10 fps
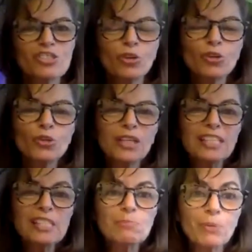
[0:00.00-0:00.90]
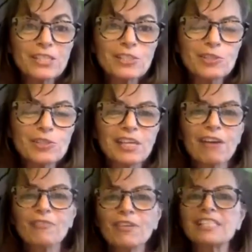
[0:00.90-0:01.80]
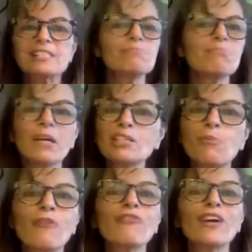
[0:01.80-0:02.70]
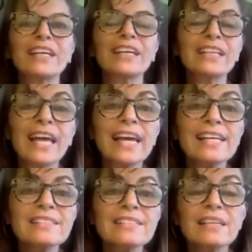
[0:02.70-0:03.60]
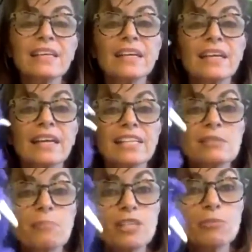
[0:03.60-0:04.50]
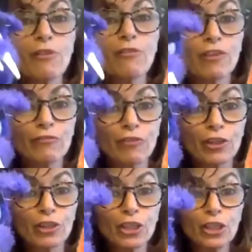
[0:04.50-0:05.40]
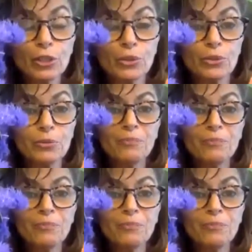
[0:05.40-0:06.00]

you can express yourself. It's much more fun in class. It's much more fun for you